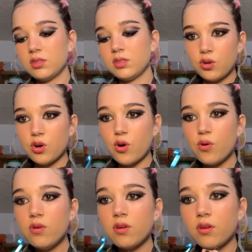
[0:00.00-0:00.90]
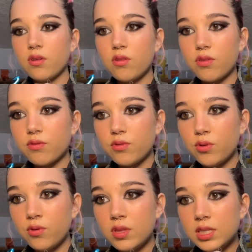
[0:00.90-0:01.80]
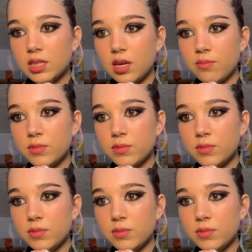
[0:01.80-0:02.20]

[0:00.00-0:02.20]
Go through the same